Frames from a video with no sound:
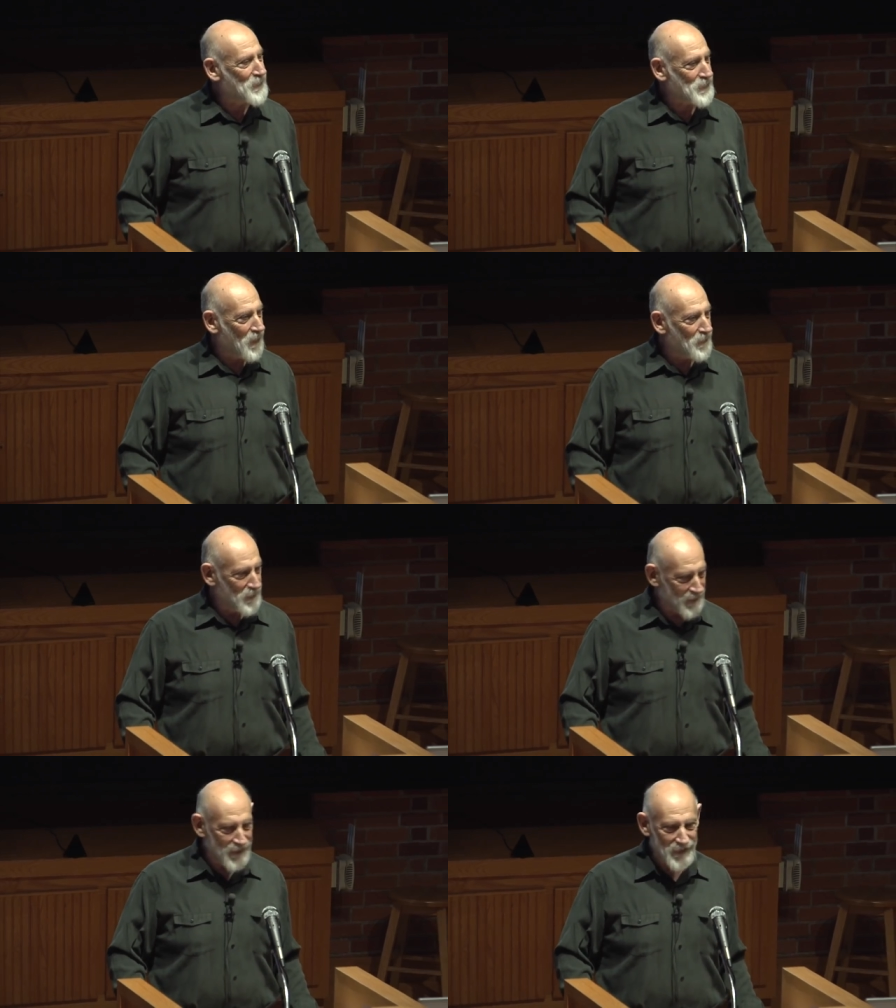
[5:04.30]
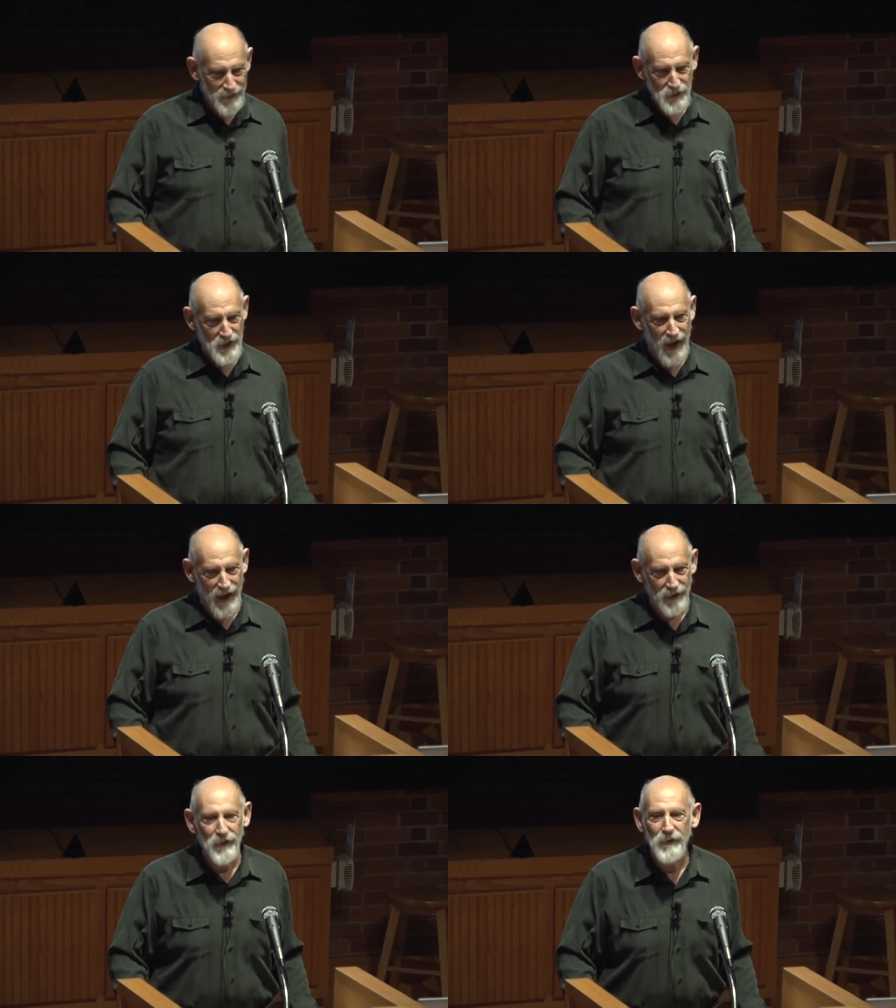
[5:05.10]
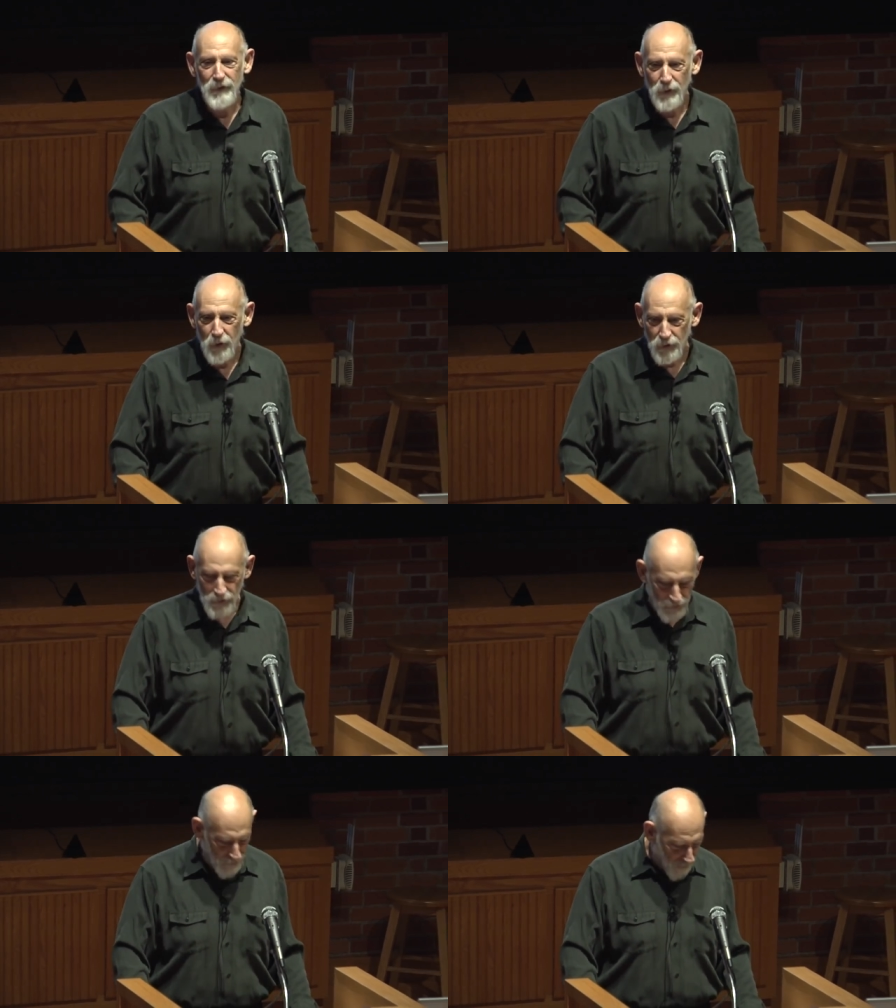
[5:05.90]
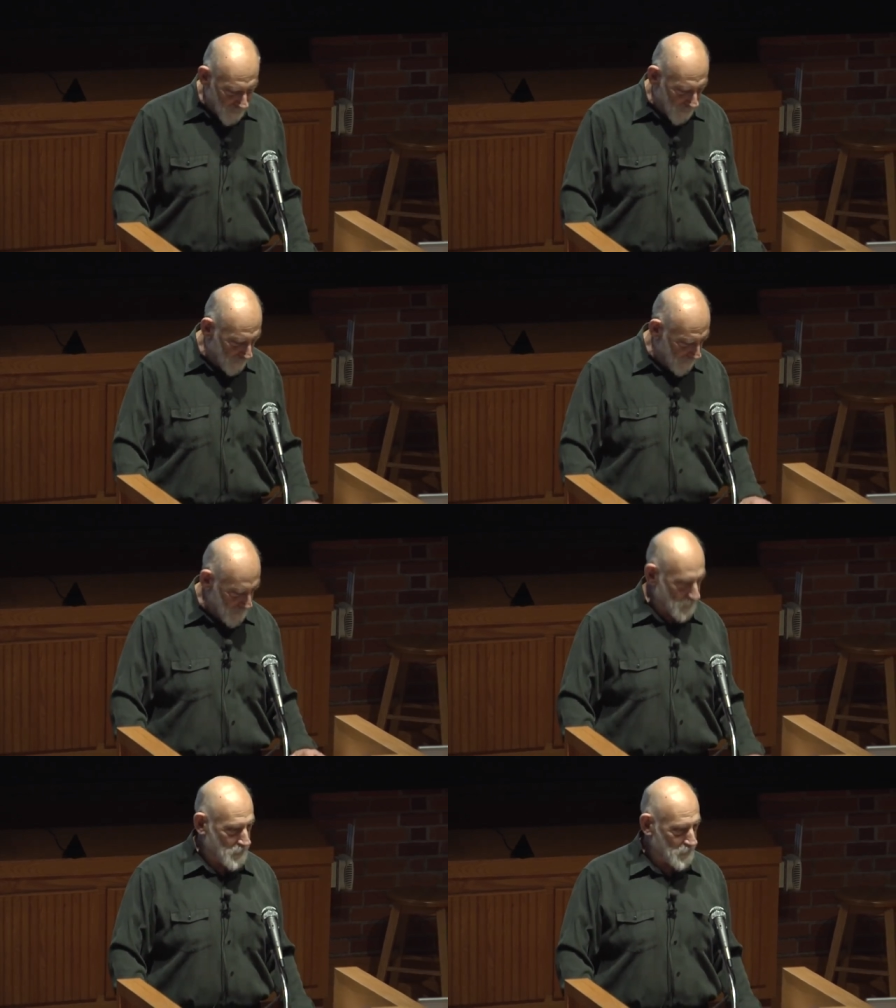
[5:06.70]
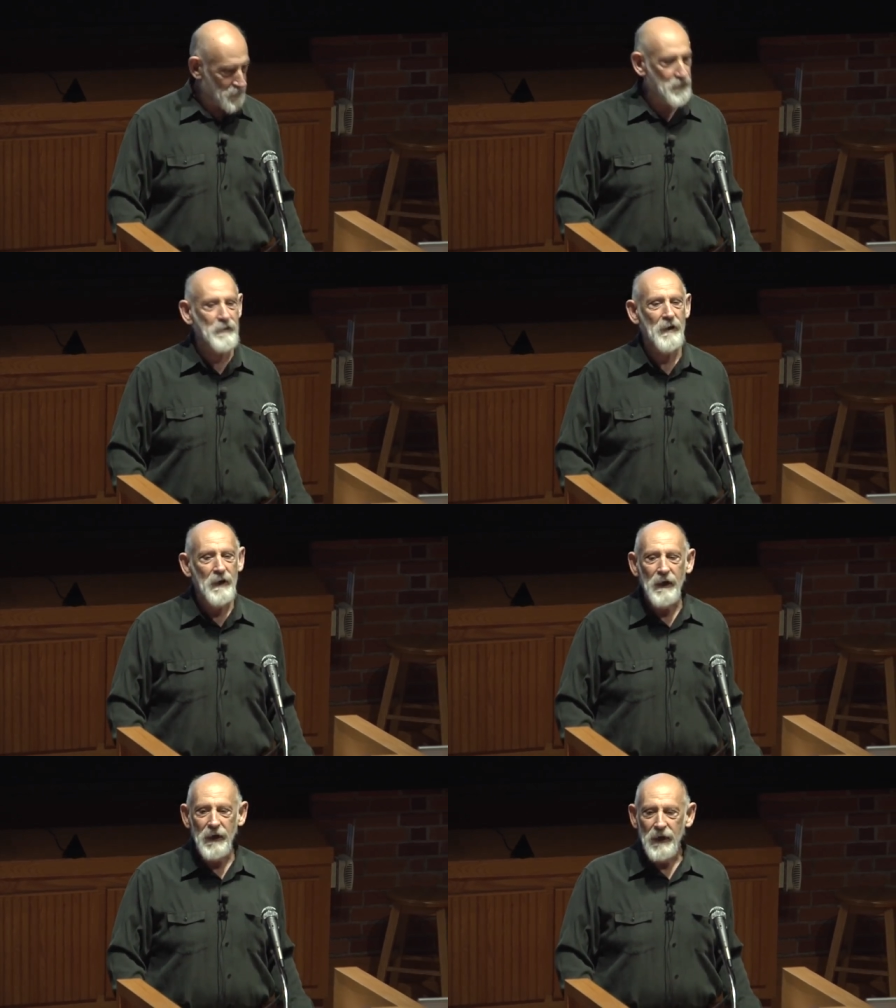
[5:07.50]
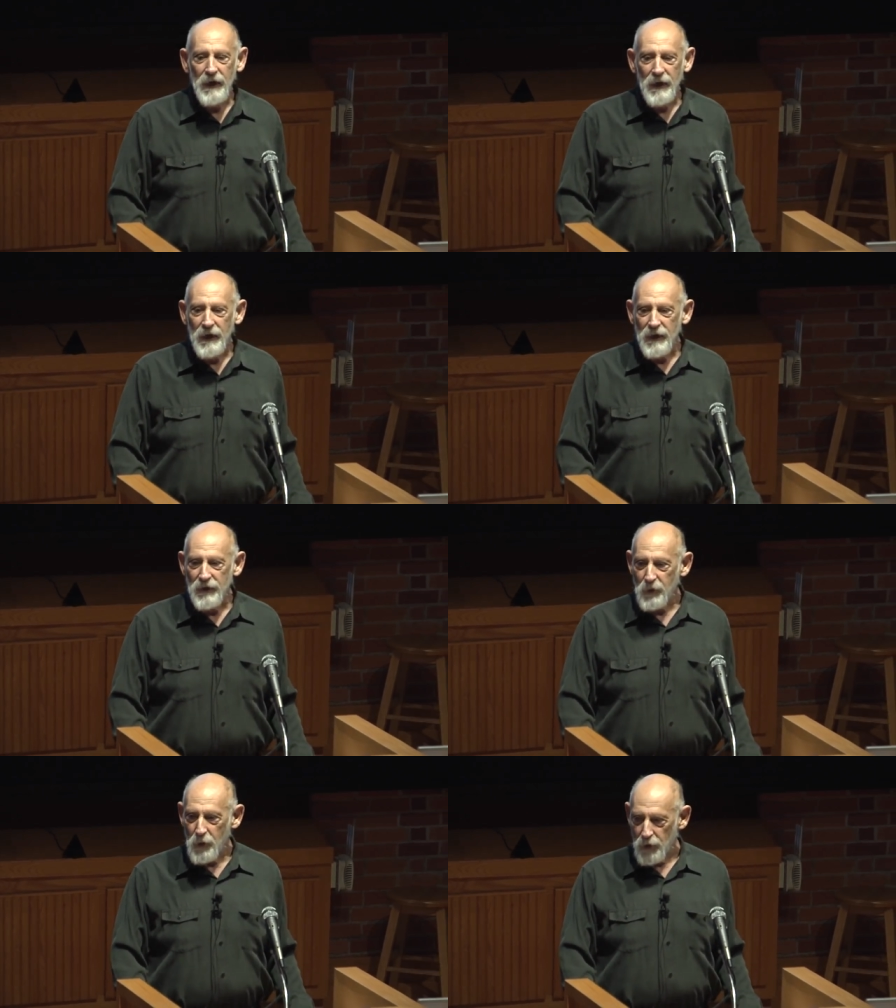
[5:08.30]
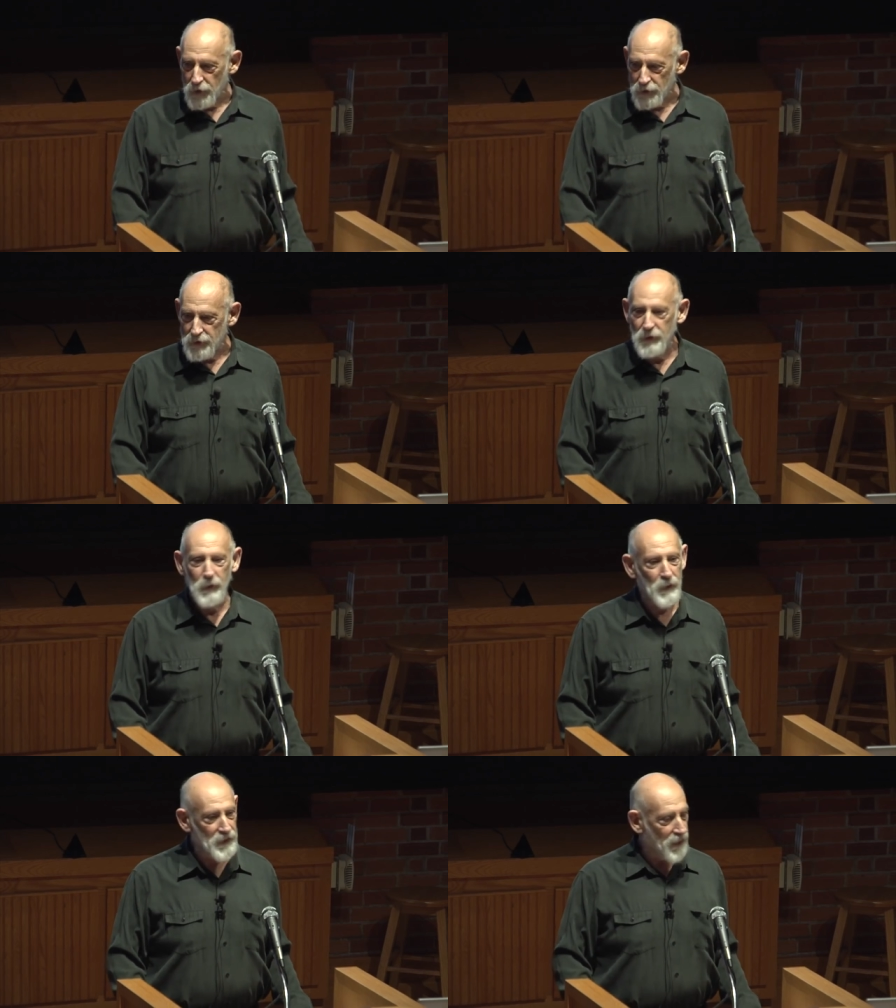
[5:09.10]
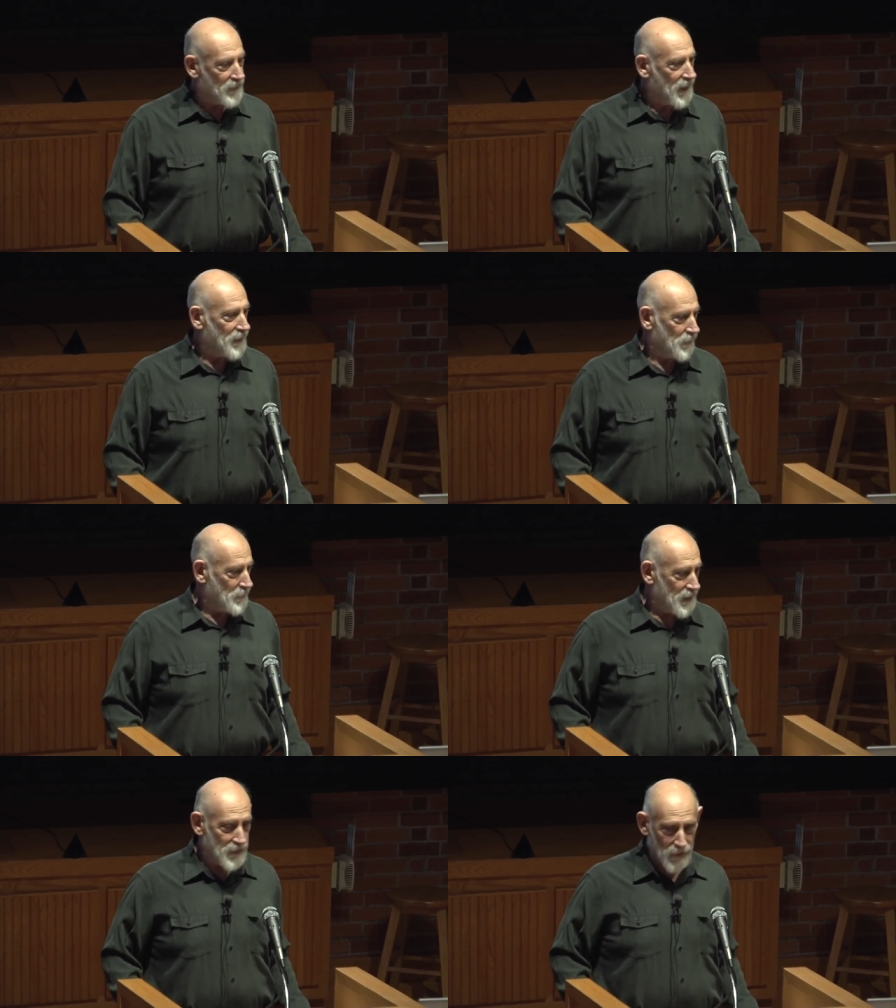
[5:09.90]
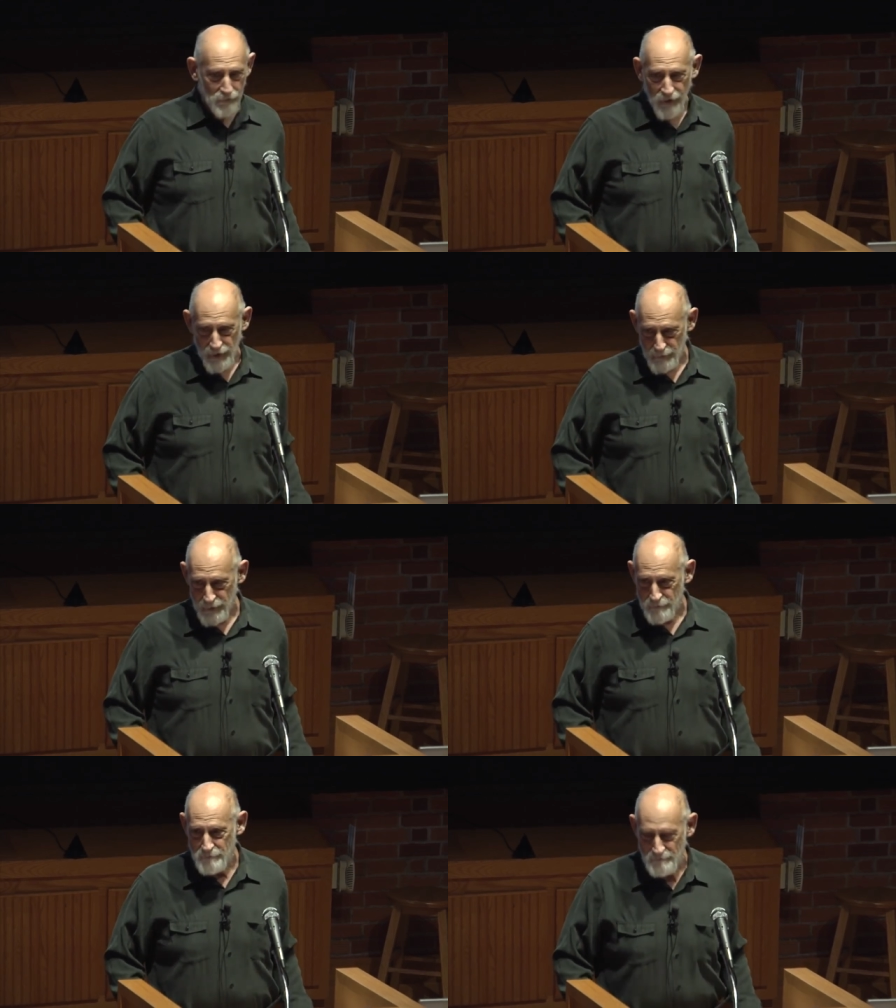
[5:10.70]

sorry and sad for all the young physicists in the world who will never get to meet Dick Feynman.